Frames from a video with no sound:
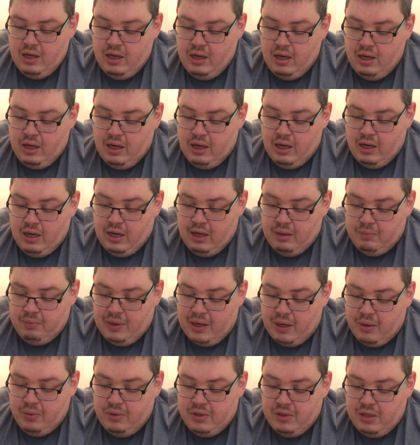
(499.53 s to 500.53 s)

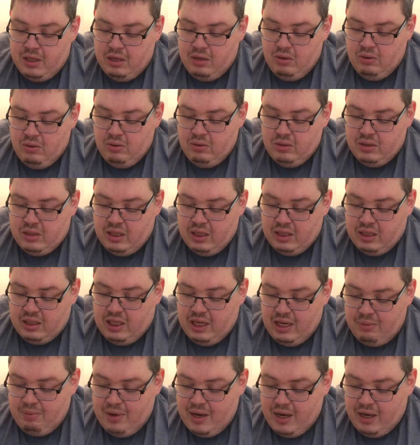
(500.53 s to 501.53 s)
I would use a
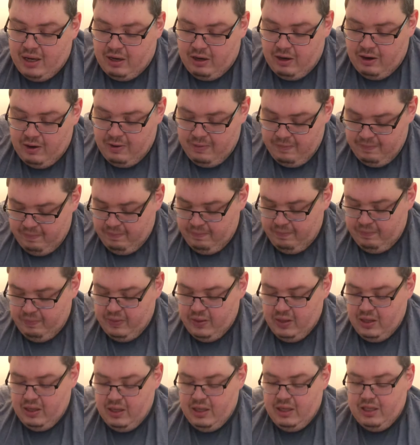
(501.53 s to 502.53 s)
tea maker,
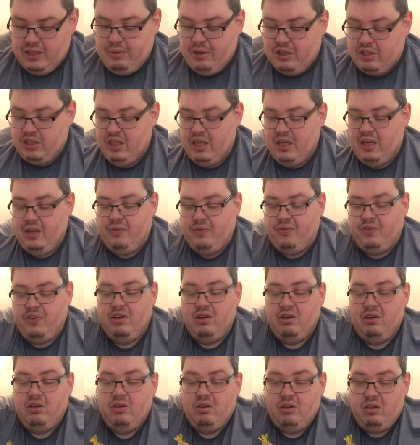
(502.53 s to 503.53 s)
especially if
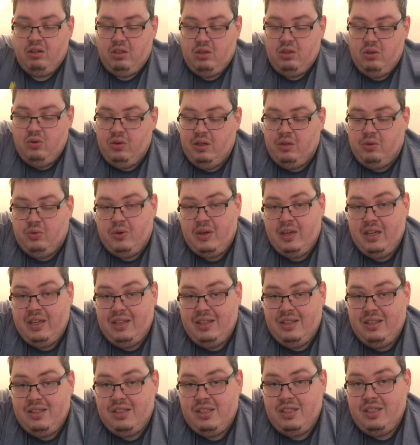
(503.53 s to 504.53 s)
you're doing the
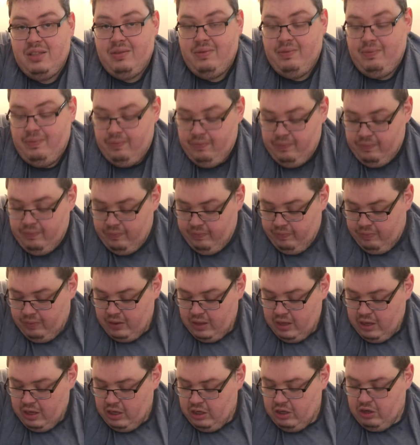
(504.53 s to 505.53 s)
greens.
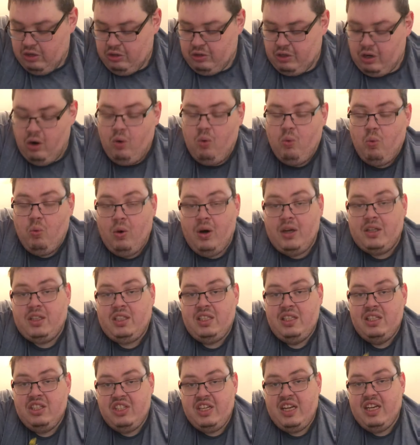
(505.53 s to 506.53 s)
You don't want
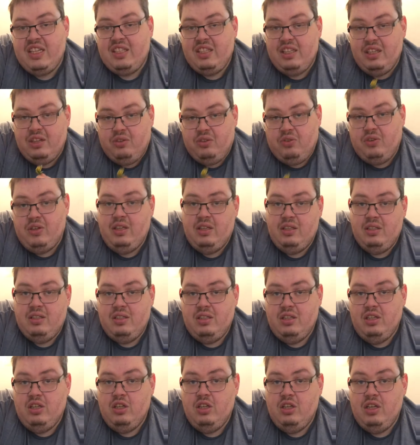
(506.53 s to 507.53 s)
to ingest the
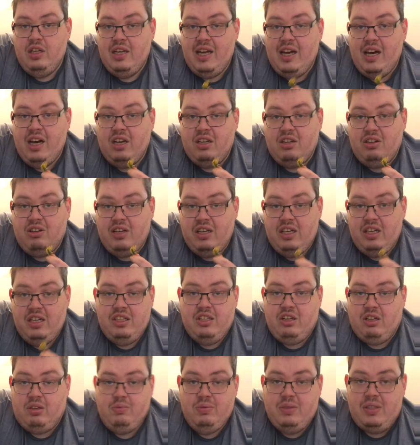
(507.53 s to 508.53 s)
greens under any
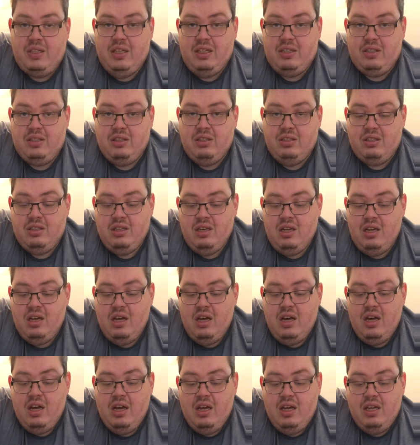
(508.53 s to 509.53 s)
circumstances.
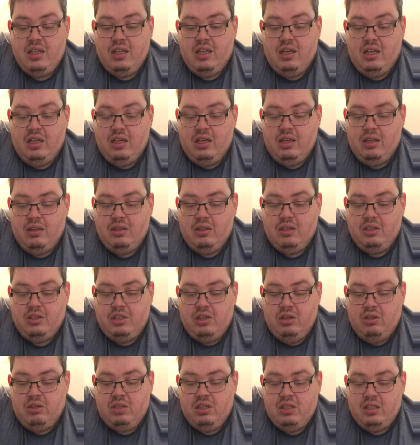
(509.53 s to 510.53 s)
The
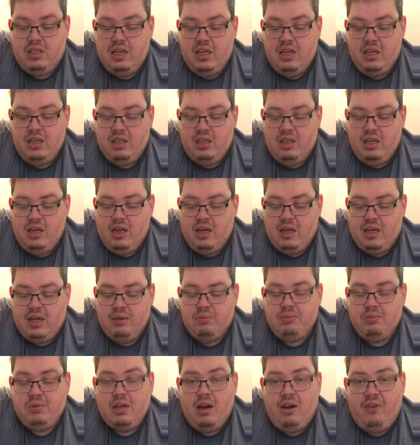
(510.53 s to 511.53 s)
juices that
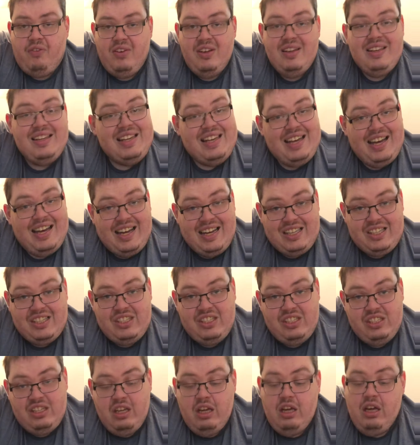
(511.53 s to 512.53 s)
comes off it,
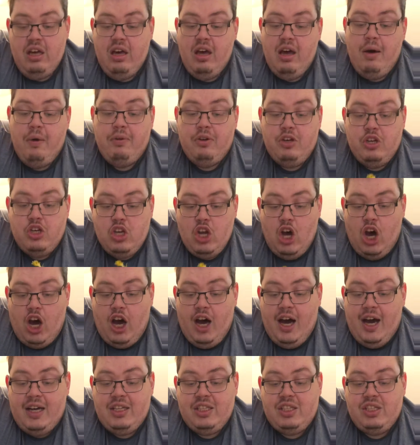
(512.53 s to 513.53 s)
yes,
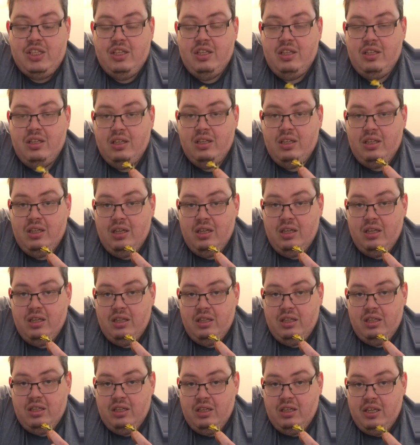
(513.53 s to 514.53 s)
not
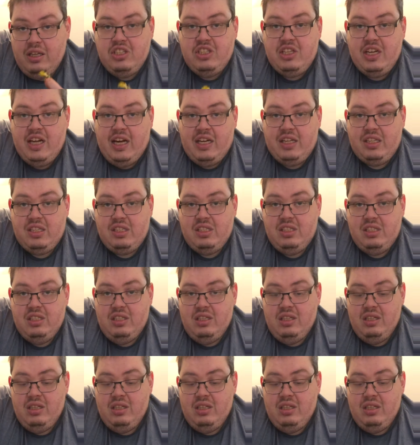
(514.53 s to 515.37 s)
ingest.